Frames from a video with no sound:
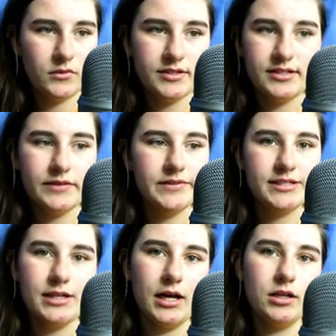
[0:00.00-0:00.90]
isn't
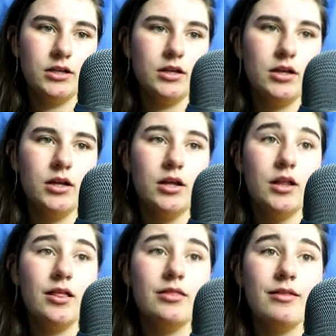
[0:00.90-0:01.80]
even slight.
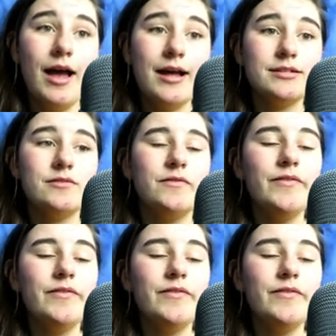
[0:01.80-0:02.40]
That's